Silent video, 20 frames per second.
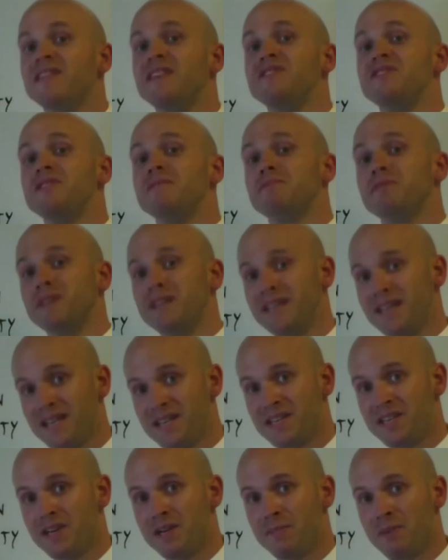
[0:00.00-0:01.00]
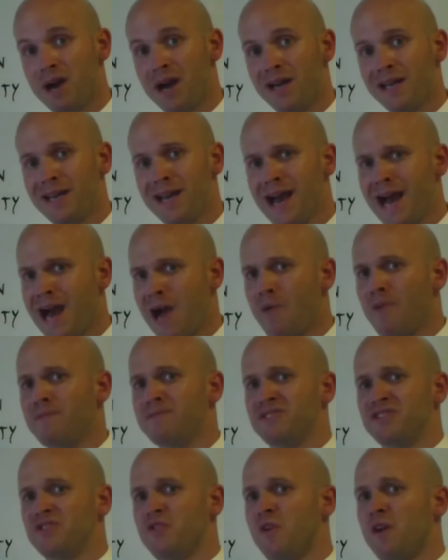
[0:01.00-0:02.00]
that you're putting into your body, how
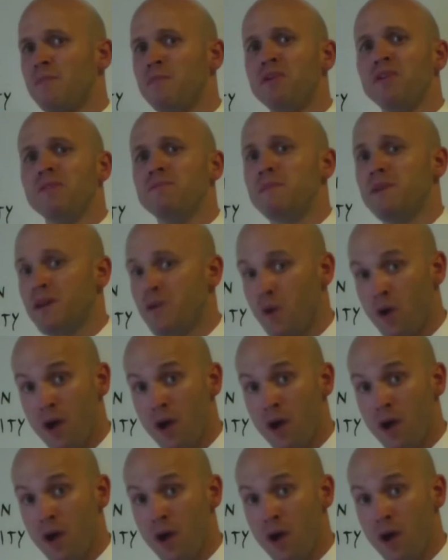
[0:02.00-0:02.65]
absorbable